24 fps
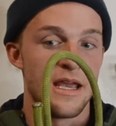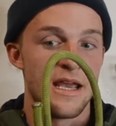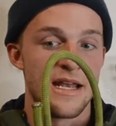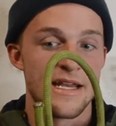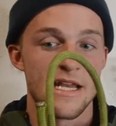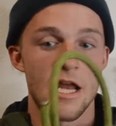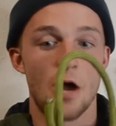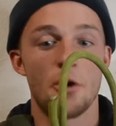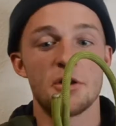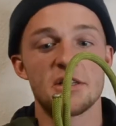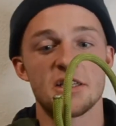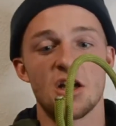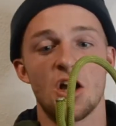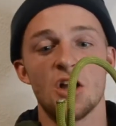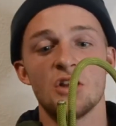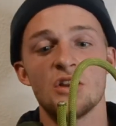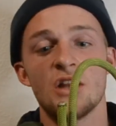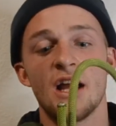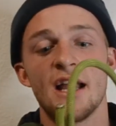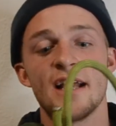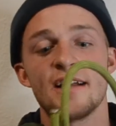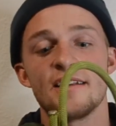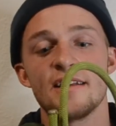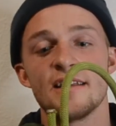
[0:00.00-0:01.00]
Now, it's
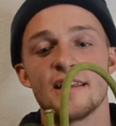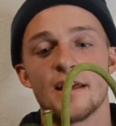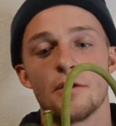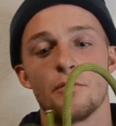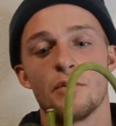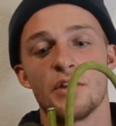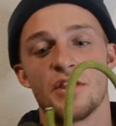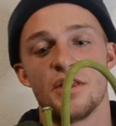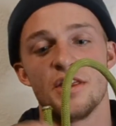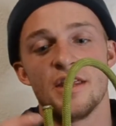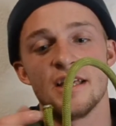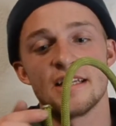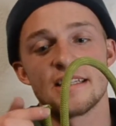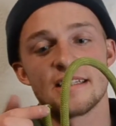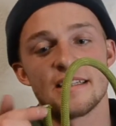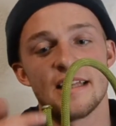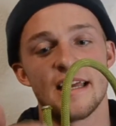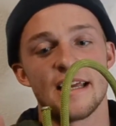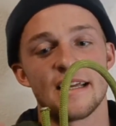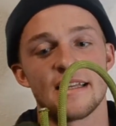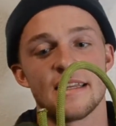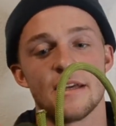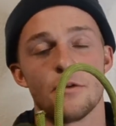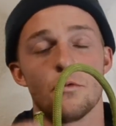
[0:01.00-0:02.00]
unlikely that with this
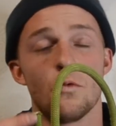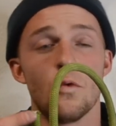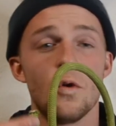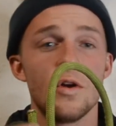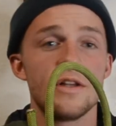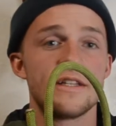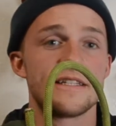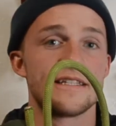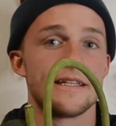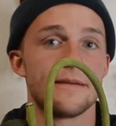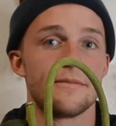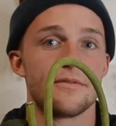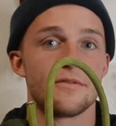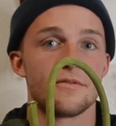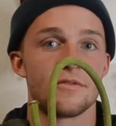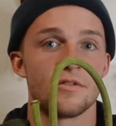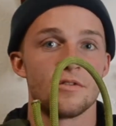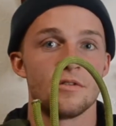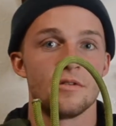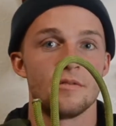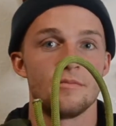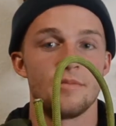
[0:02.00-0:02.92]
length it would slip through,